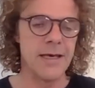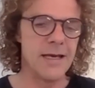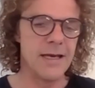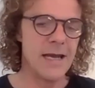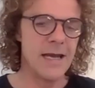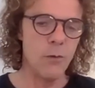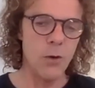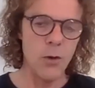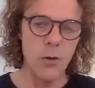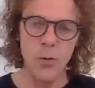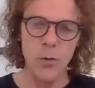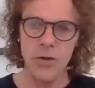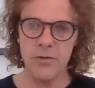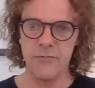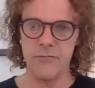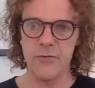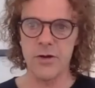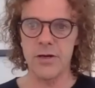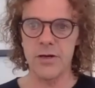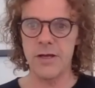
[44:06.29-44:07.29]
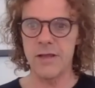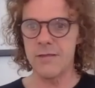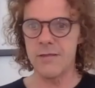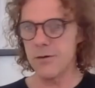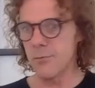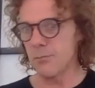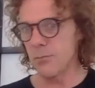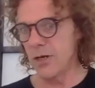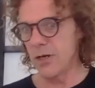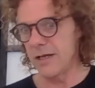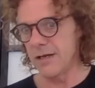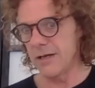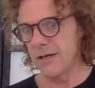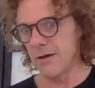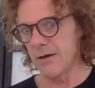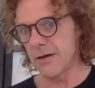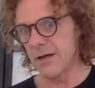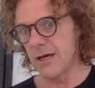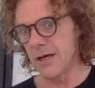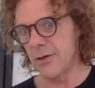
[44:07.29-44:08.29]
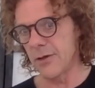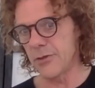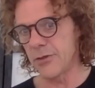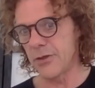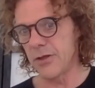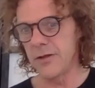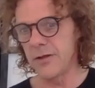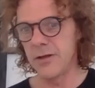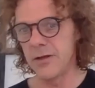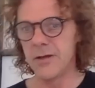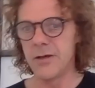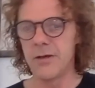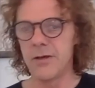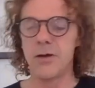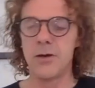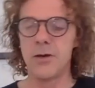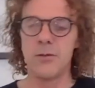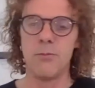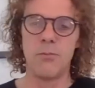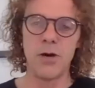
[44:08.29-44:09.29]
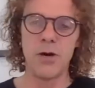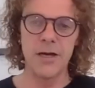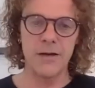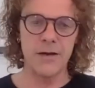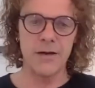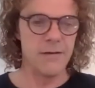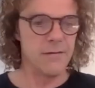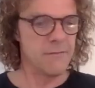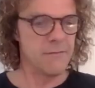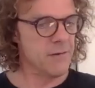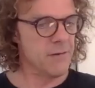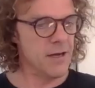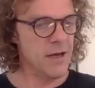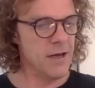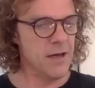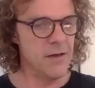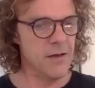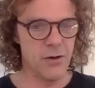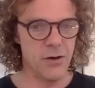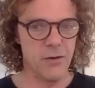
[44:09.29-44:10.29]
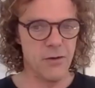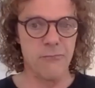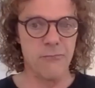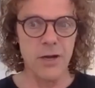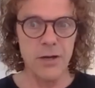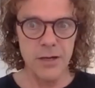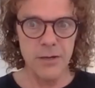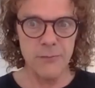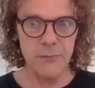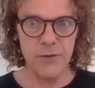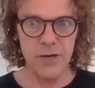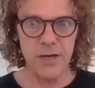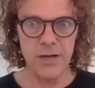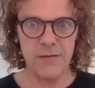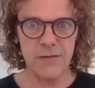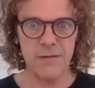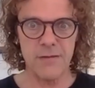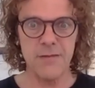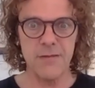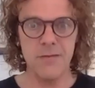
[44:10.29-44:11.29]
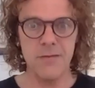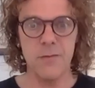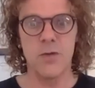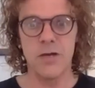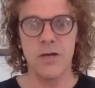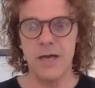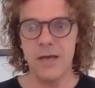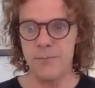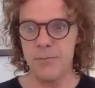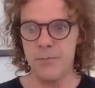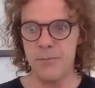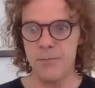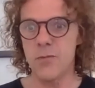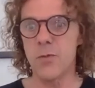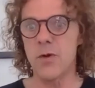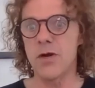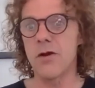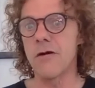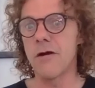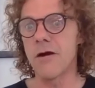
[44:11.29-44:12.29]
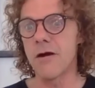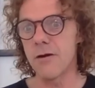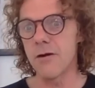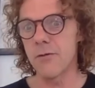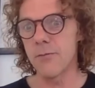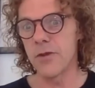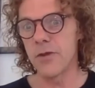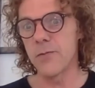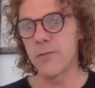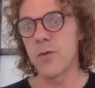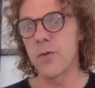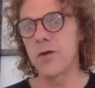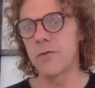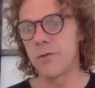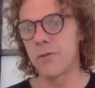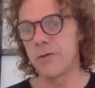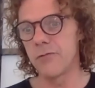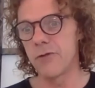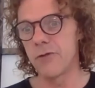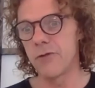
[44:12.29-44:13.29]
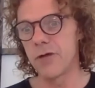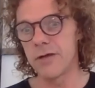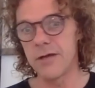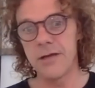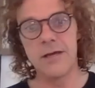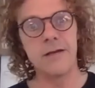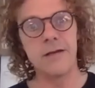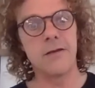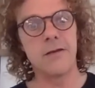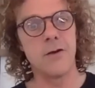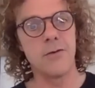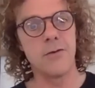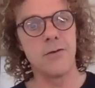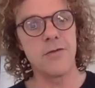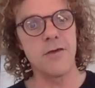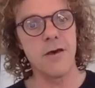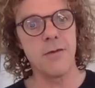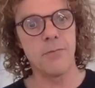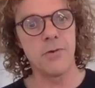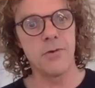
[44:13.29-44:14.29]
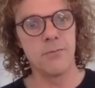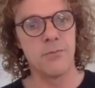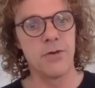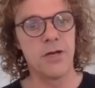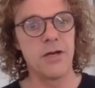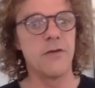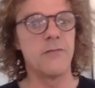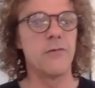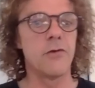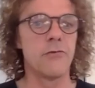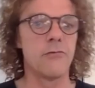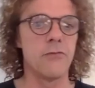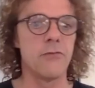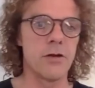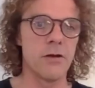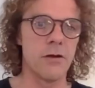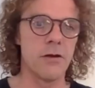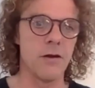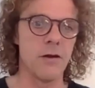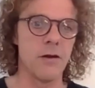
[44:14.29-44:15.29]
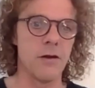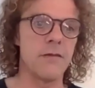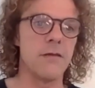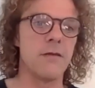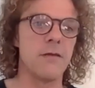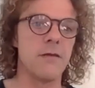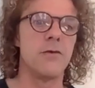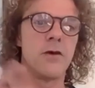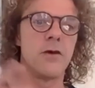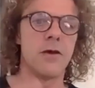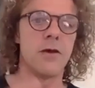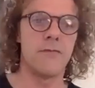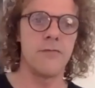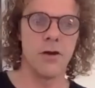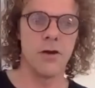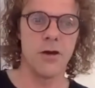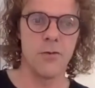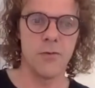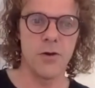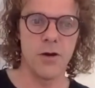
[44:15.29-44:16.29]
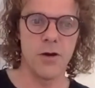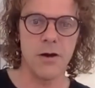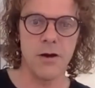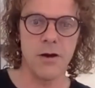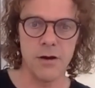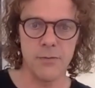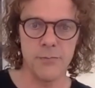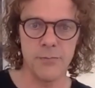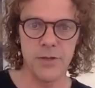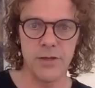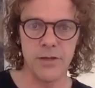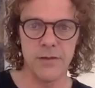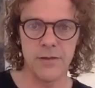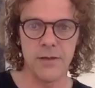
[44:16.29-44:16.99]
Now, always running is completely unhealthy, but having a running practice, what happens with our heartbeat when we run, it goes up. But if you run a lot, you have a lower heartbeat.